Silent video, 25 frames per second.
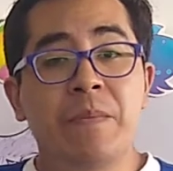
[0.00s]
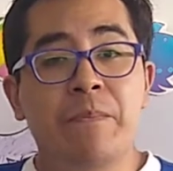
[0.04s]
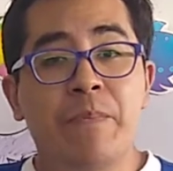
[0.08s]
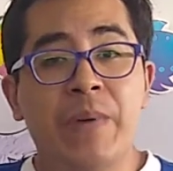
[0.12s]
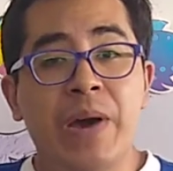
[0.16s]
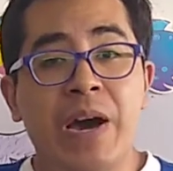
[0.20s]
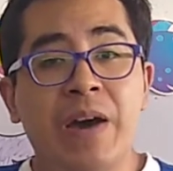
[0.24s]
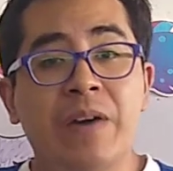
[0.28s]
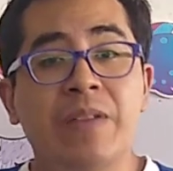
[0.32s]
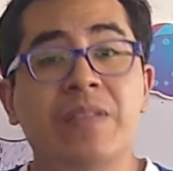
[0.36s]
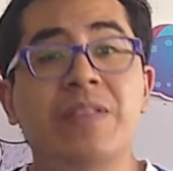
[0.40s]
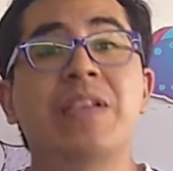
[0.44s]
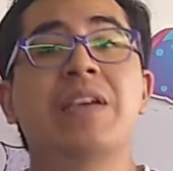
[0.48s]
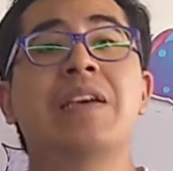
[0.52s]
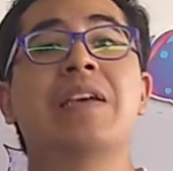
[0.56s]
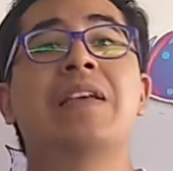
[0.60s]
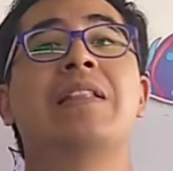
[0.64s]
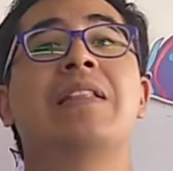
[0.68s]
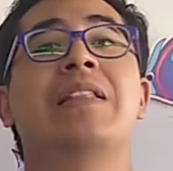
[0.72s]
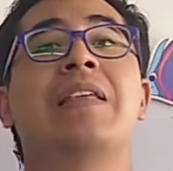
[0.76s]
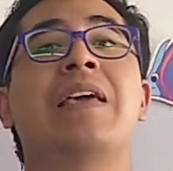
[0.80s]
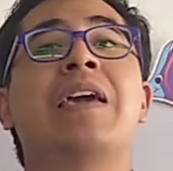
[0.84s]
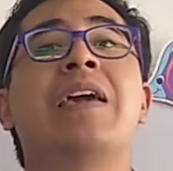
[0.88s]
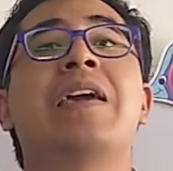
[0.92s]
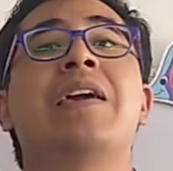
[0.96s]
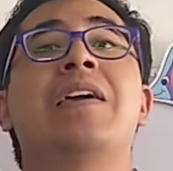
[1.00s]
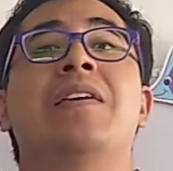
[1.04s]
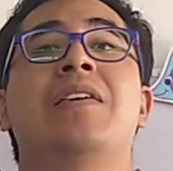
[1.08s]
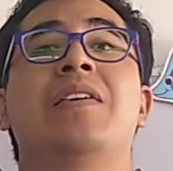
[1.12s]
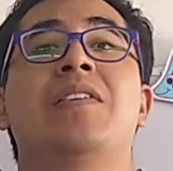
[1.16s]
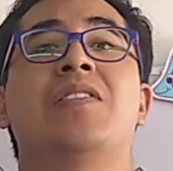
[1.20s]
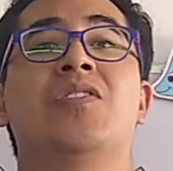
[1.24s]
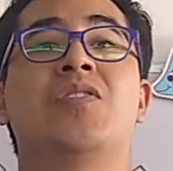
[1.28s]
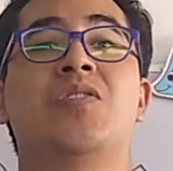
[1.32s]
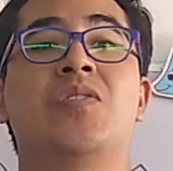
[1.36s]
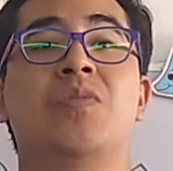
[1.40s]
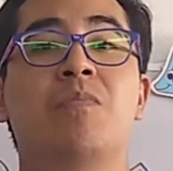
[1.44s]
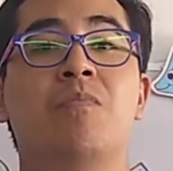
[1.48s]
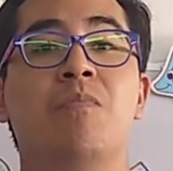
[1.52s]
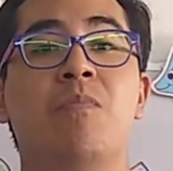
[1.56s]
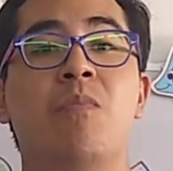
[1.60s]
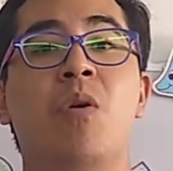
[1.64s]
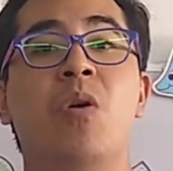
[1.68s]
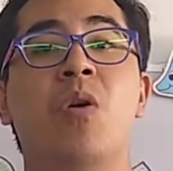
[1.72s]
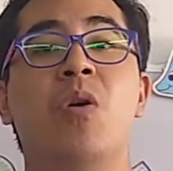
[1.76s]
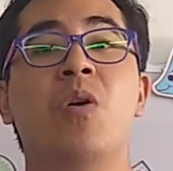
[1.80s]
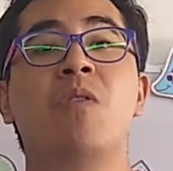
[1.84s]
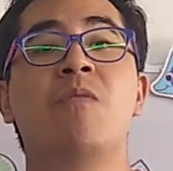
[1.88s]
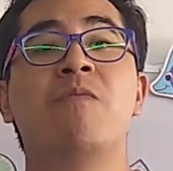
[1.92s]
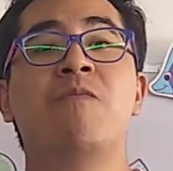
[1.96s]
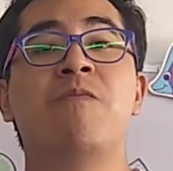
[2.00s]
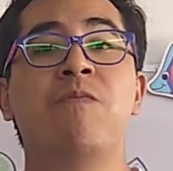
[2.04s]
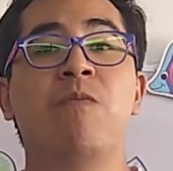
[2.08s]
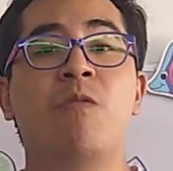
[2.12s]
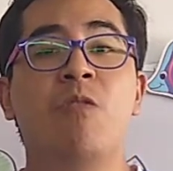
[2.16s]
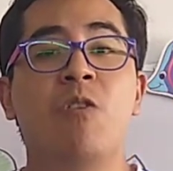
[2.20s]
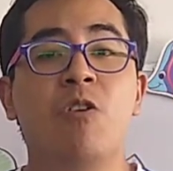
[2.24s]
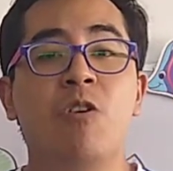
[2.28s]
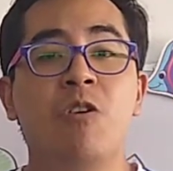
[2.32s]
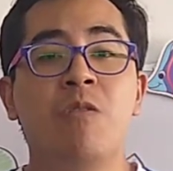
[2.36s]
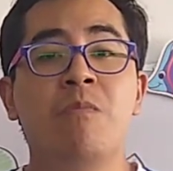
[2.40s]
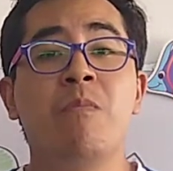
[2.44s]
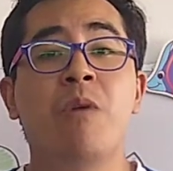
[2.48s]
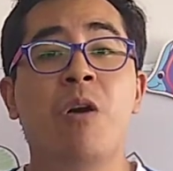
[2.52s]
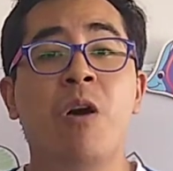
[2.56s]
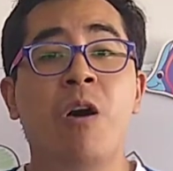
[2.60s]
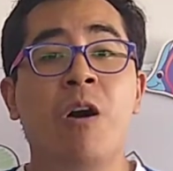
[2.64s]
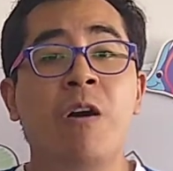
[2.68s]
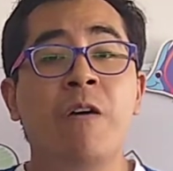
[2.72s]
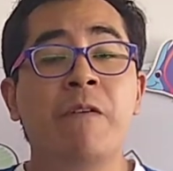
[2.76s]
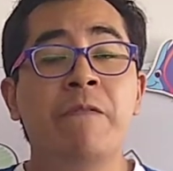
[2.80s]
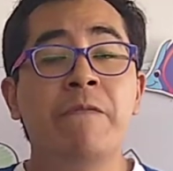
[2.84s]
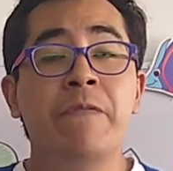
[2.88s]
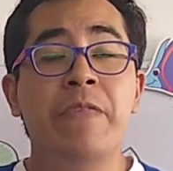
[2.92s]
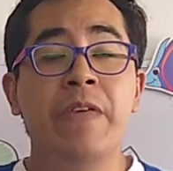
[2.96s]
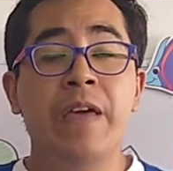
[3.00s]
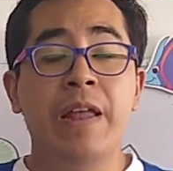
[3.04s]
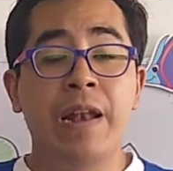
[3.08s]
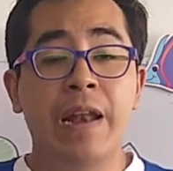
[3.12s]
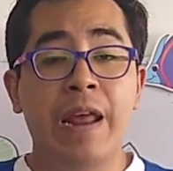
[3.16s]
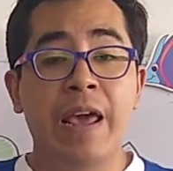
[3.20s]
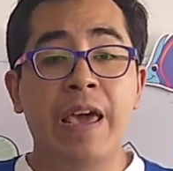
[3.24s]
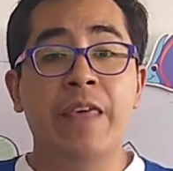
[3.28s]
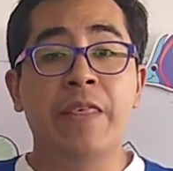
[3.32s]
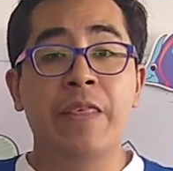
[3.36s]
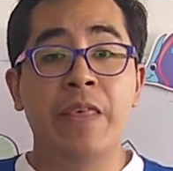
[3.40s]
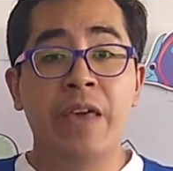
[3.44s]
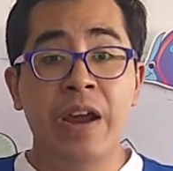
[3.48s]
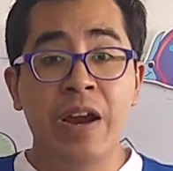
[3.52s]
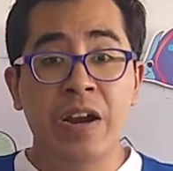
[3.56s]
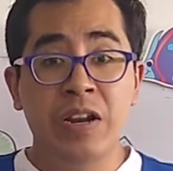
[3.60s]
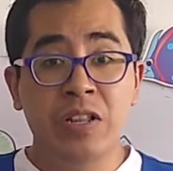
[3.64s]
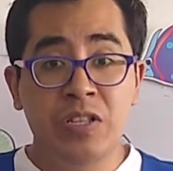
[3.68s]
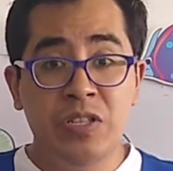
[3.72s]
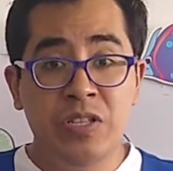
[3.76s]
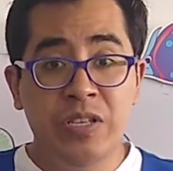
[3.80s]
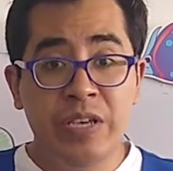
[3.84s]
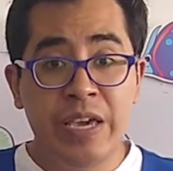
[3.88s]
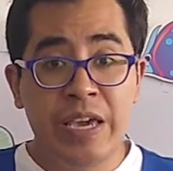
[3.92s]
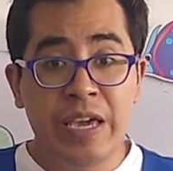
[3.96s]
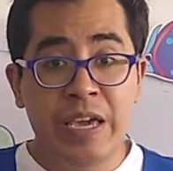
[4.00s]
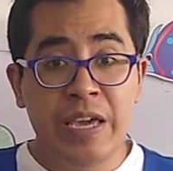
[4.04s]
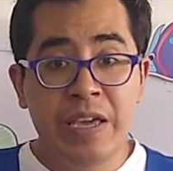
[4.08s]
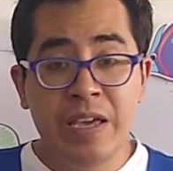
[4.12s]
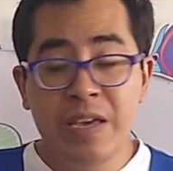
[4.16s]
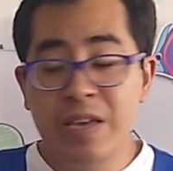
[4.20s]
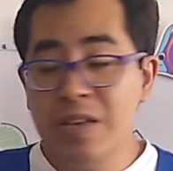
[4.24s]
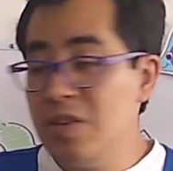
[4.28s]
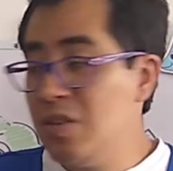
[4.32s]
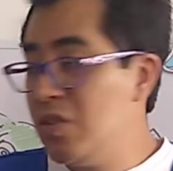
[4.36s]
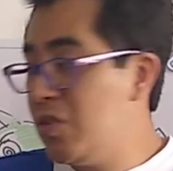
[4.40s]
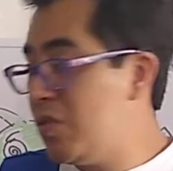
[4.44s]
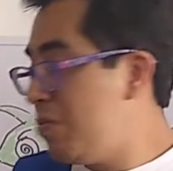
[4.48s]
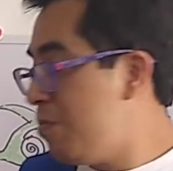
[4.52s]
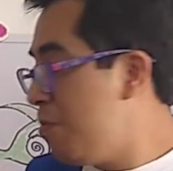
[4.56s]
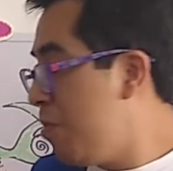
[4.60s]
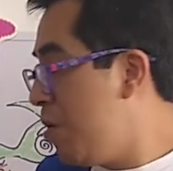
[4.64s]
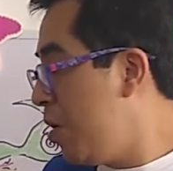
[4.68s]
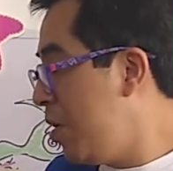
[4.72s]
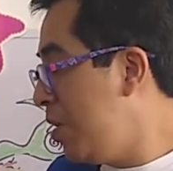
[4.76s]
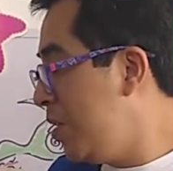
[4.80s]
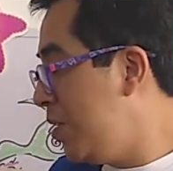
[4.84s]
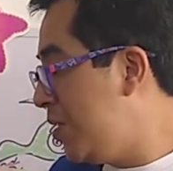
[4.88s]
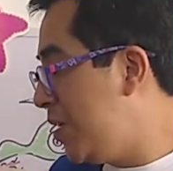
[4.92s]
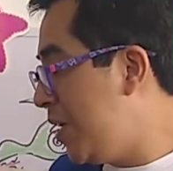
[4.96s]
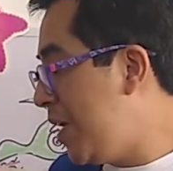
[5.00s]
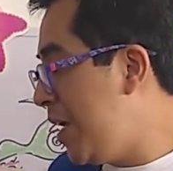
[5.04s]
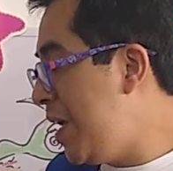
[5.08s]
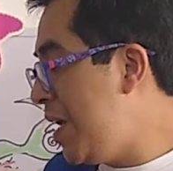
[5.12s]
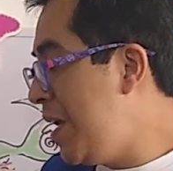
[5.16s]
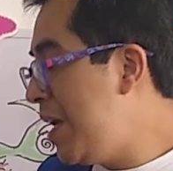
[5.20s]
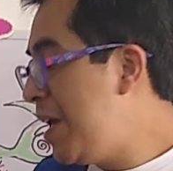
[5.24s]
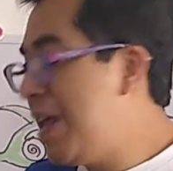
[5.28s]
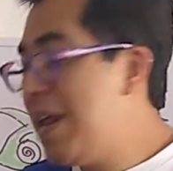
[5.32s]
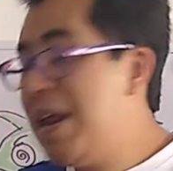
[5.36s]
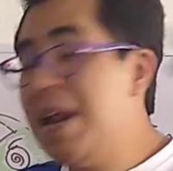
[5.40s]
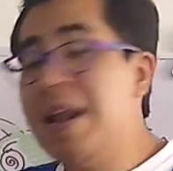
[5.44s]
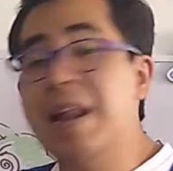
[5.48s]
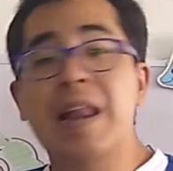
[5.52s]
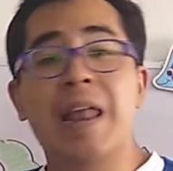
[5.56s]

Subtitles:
about the small form of the letter D, small d,